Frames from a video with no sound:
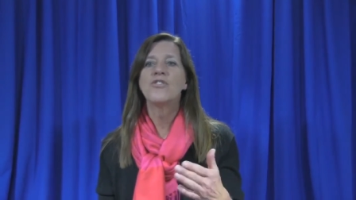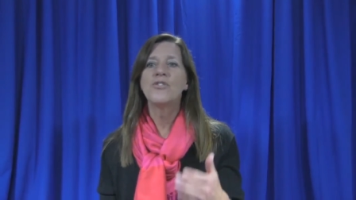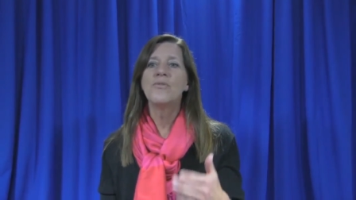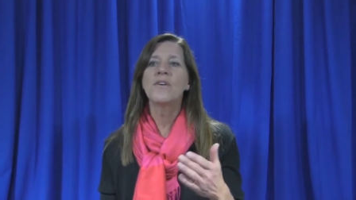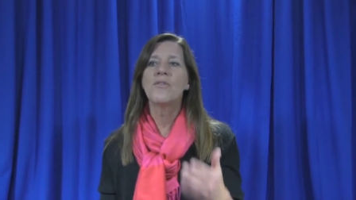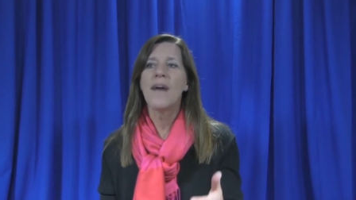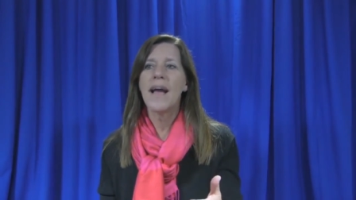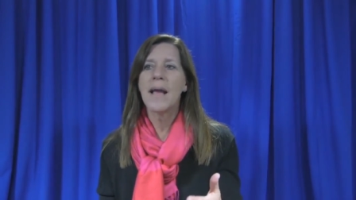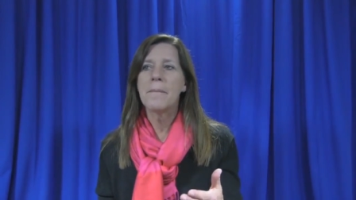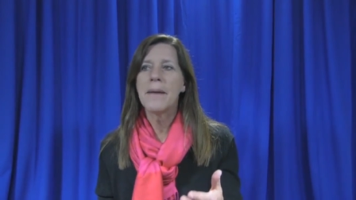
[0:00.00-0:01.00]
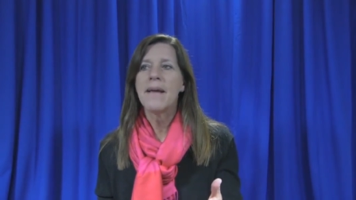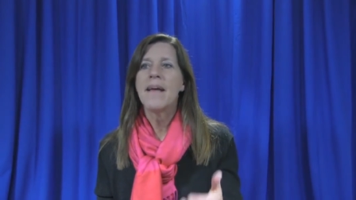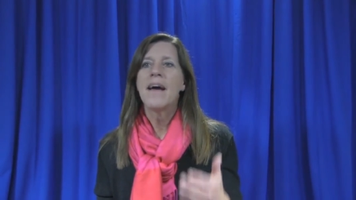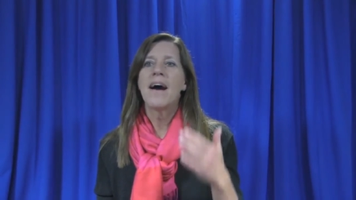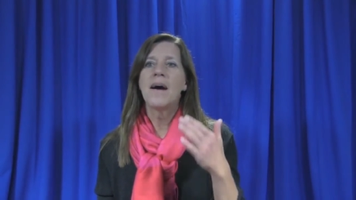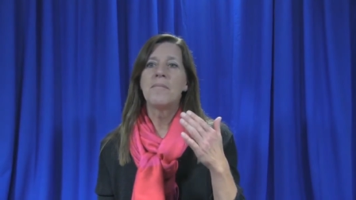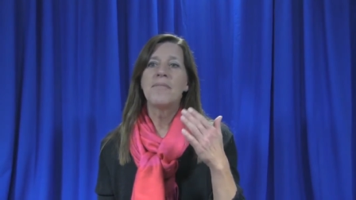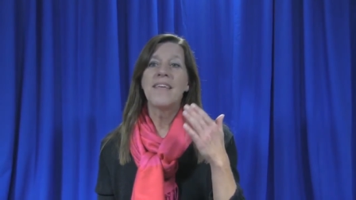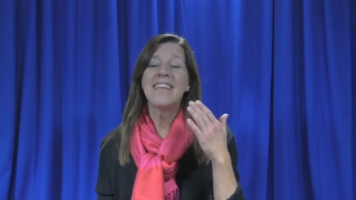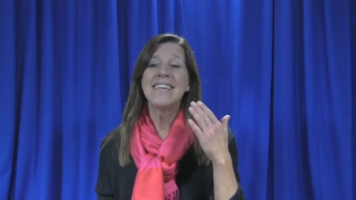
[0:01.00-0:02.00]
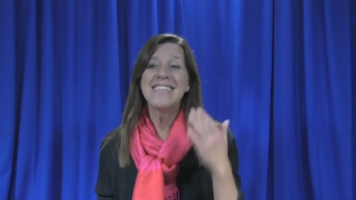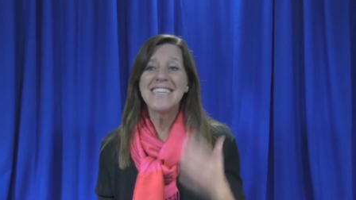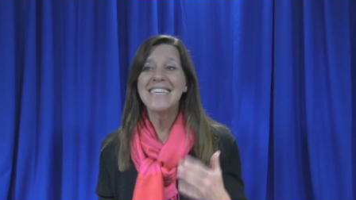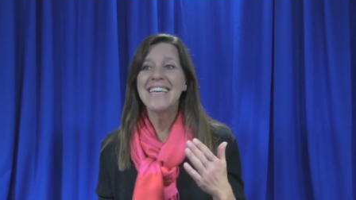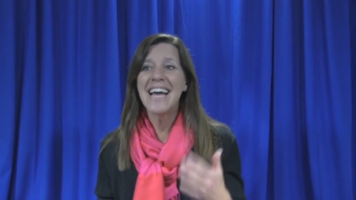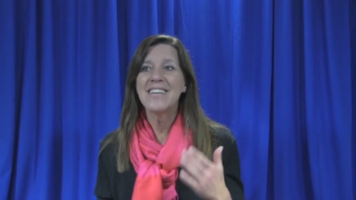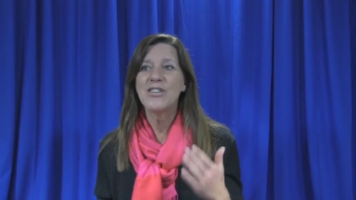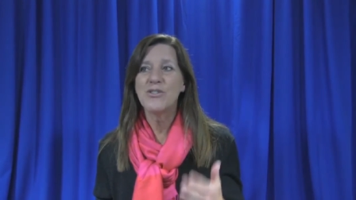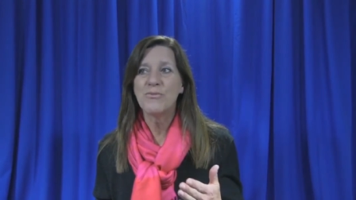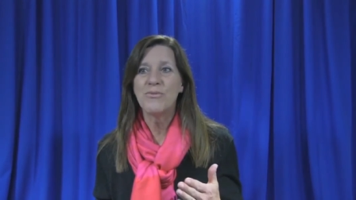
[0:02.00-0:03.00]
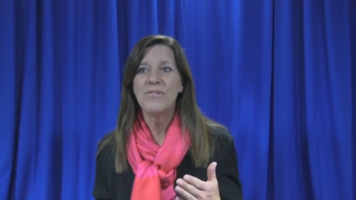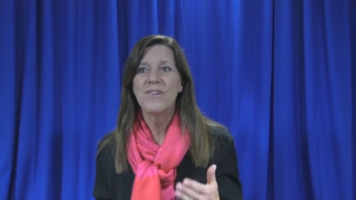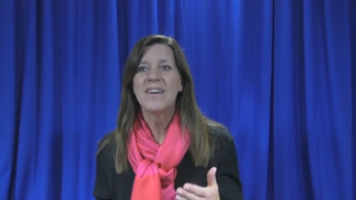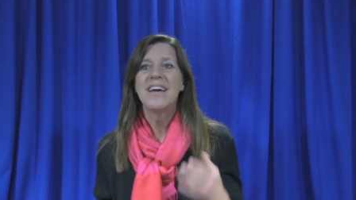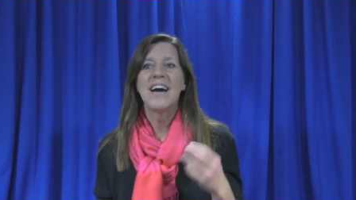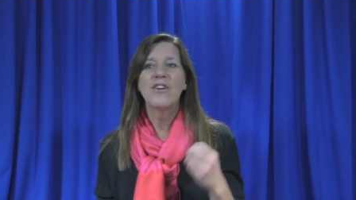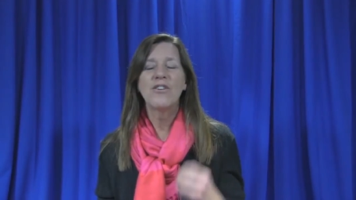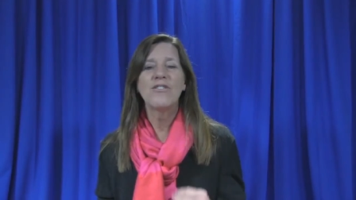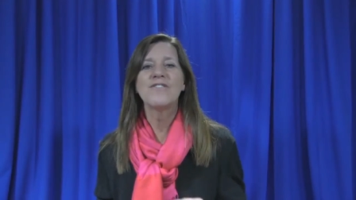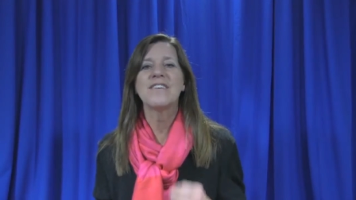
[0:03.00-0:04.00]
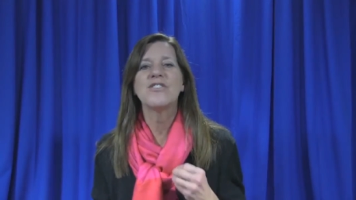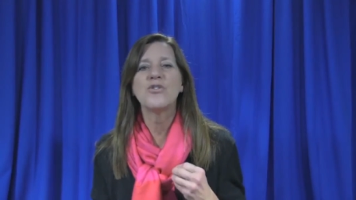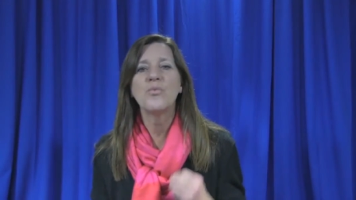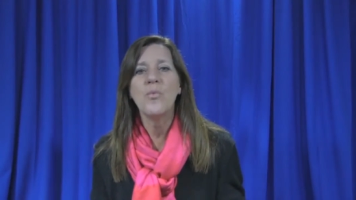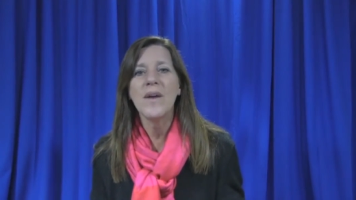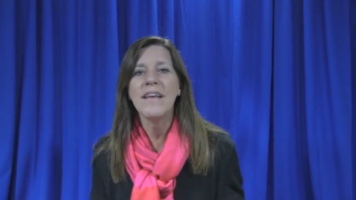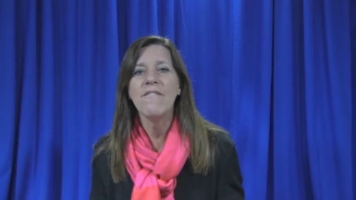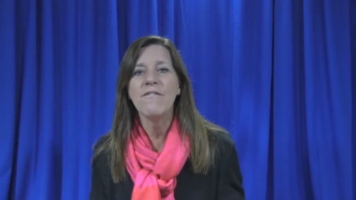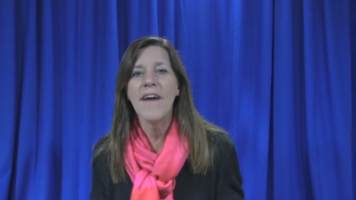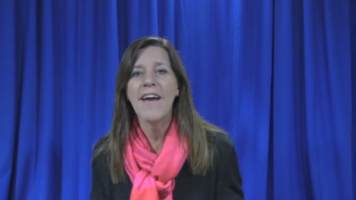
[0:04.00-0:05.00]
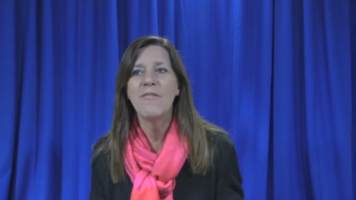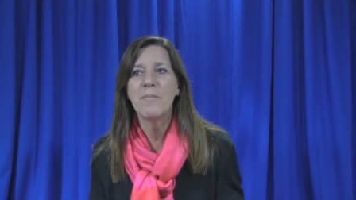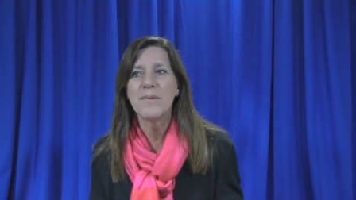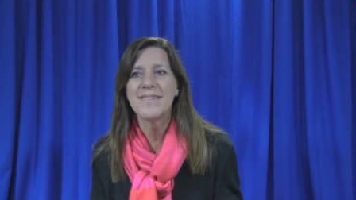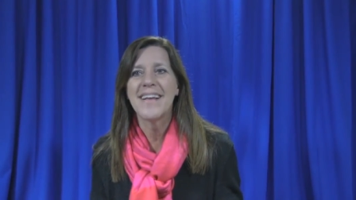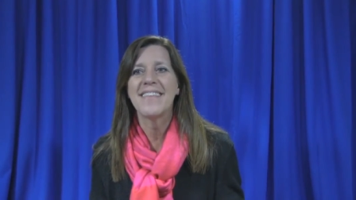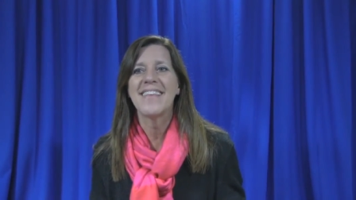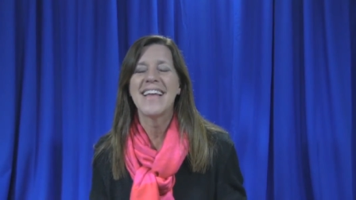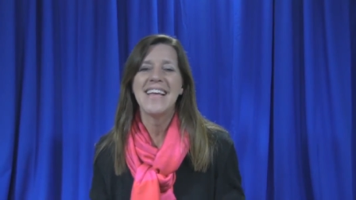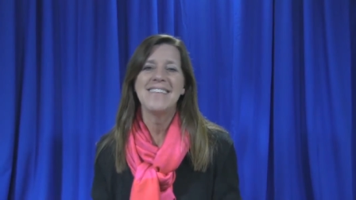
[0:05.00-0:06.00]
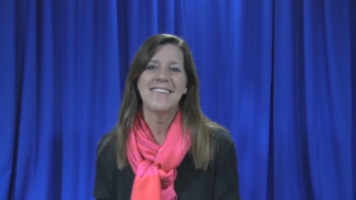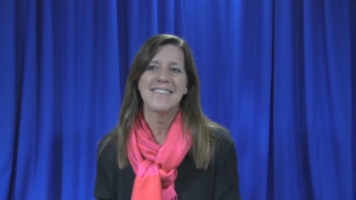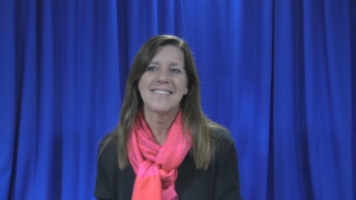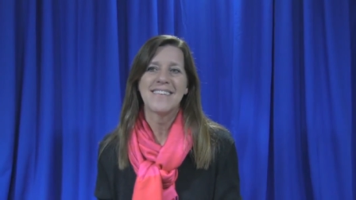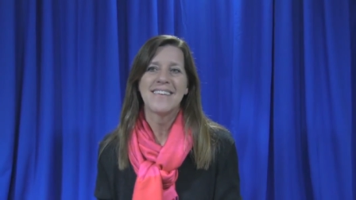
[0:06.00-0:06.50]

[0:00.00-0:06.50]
to a crime that they did not do occurs in 25% of the cases.